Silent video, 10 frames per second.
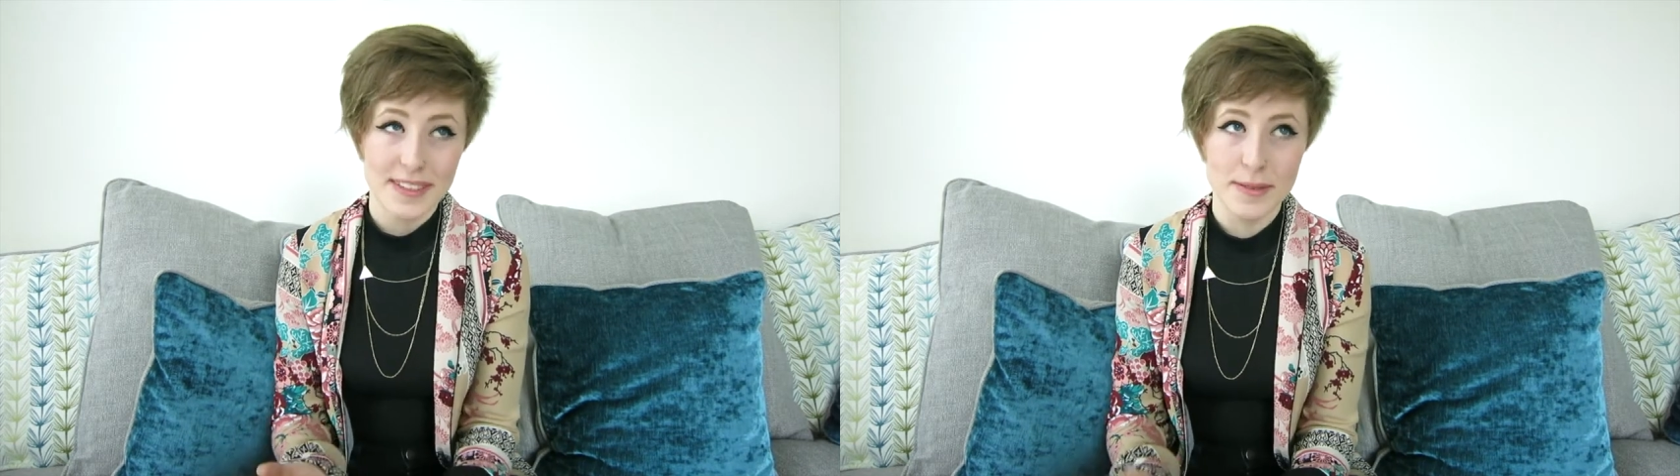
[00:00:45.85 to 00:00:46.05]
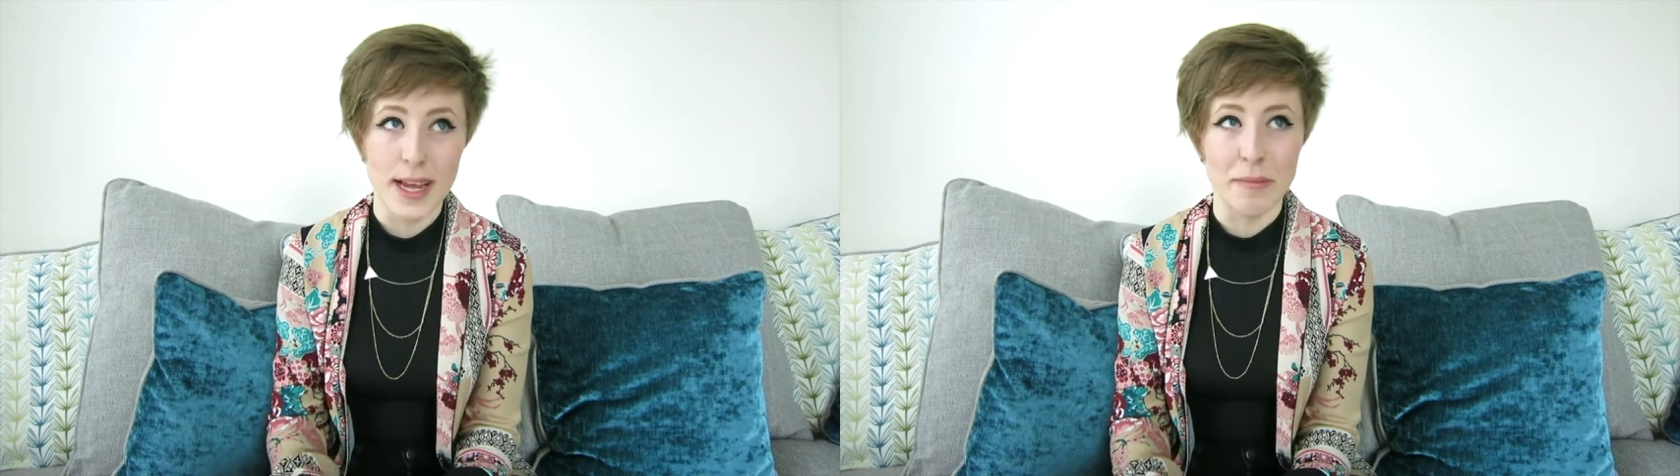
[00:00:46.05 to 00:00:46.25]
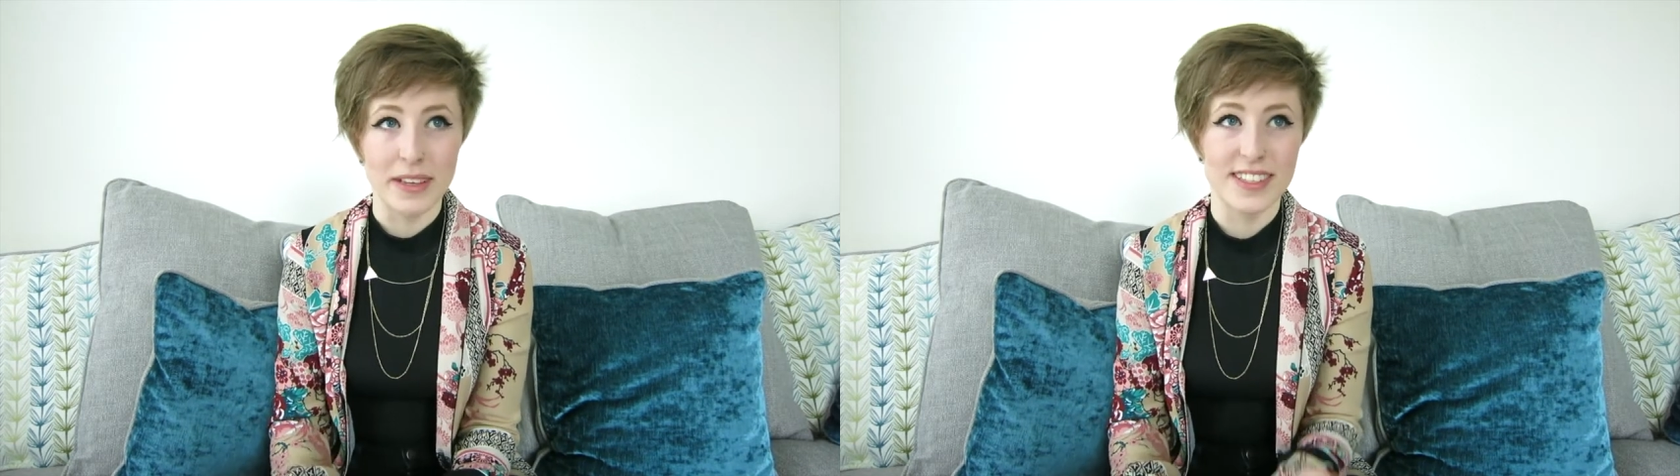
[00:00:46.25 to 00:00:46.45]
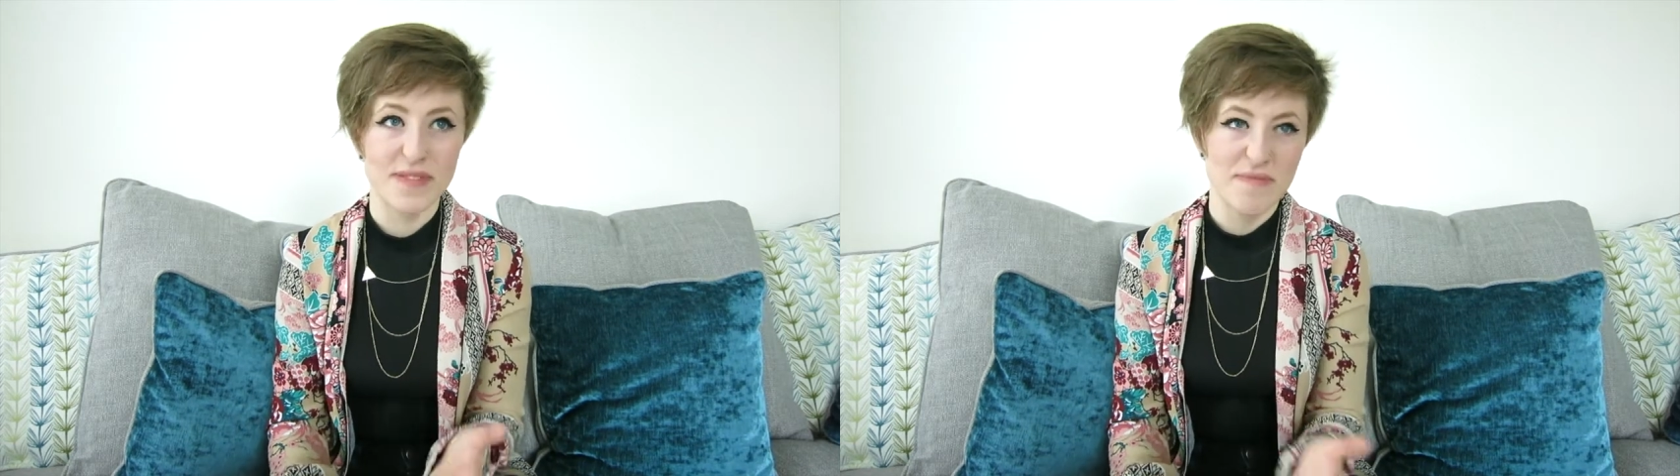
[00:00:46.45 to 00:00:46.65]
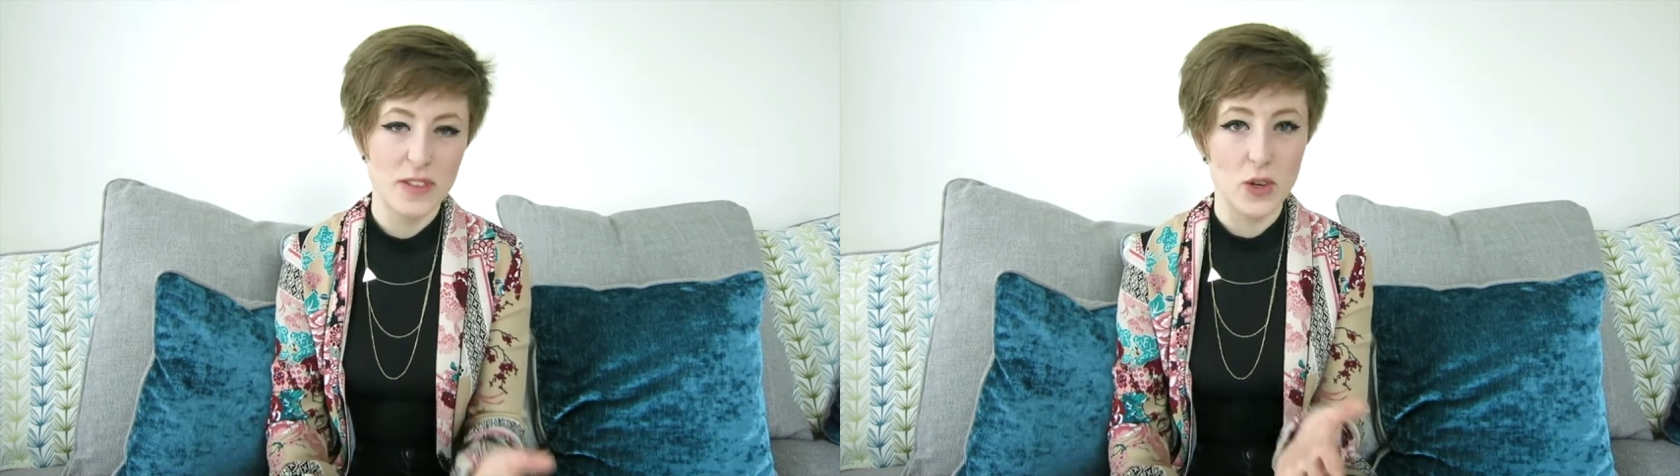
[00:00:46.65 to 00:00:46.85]
Same
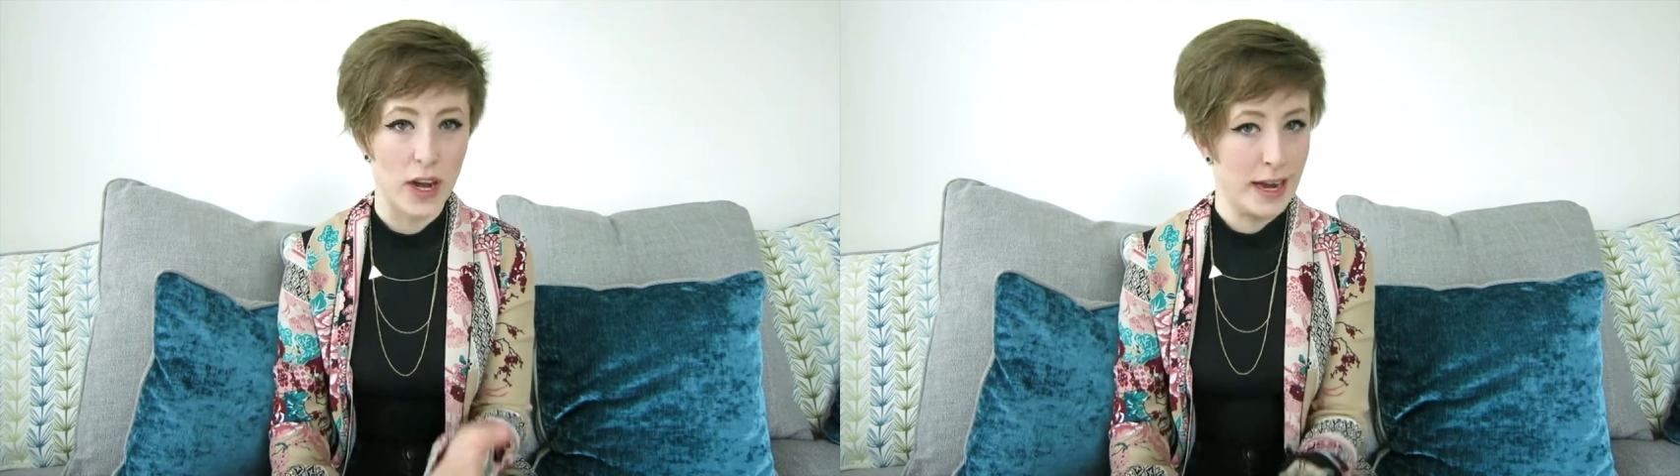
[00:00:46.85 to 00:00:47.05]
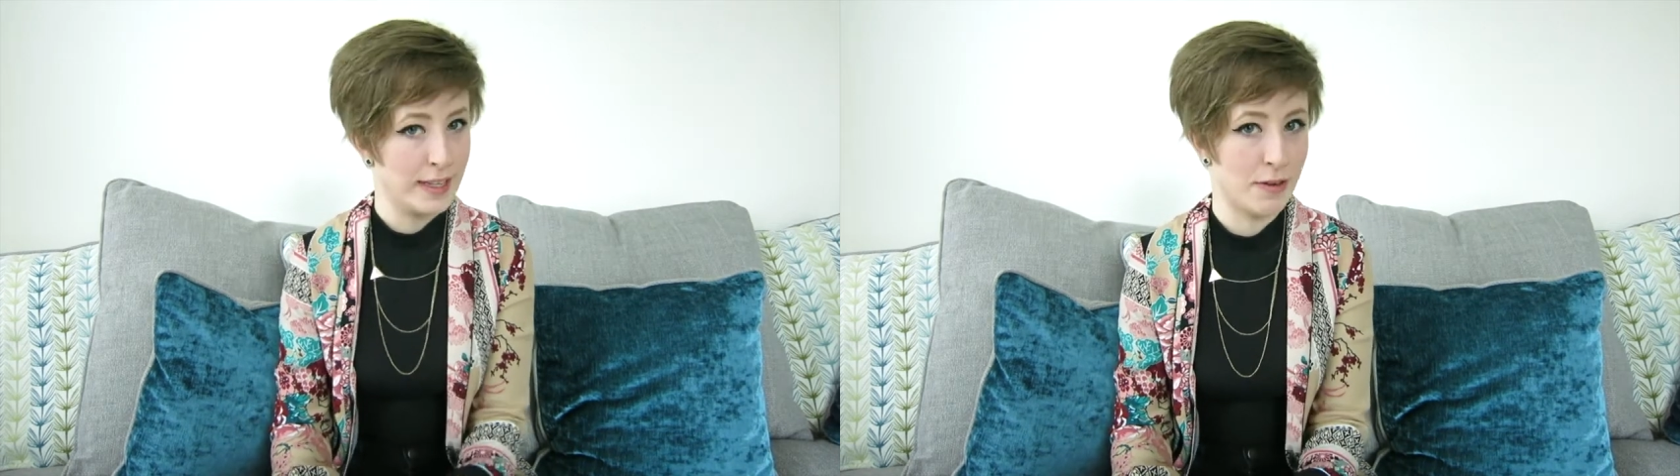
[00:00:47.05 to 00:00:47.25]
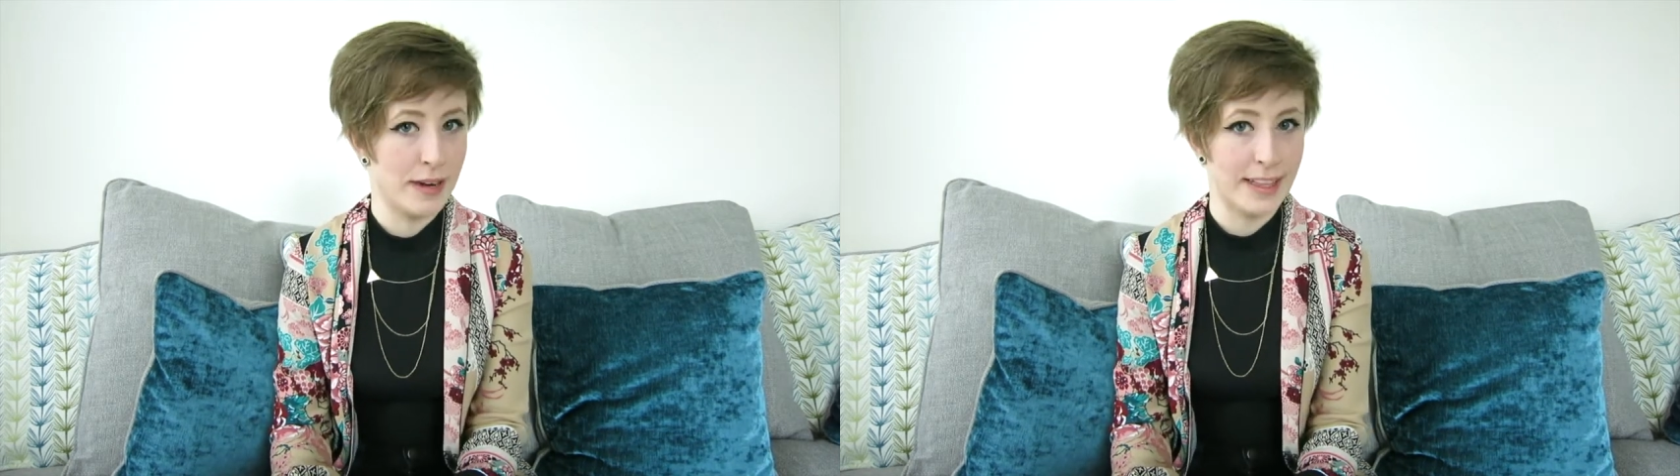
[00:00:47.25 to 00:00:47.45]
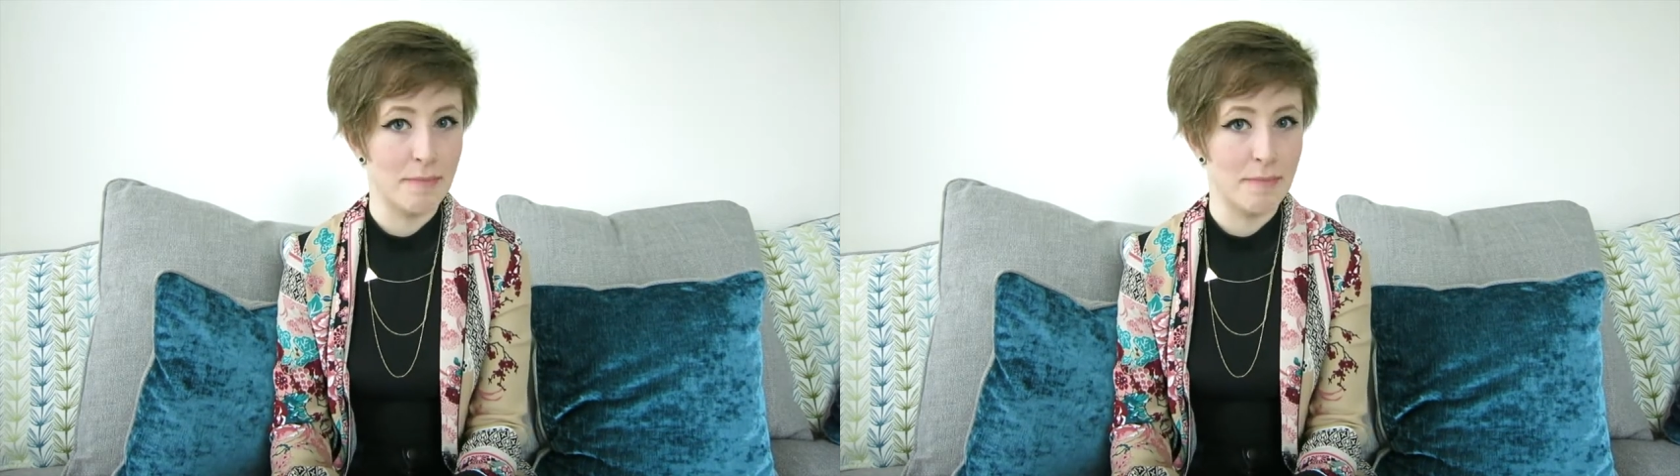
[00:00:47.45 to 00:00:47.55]
as trying to read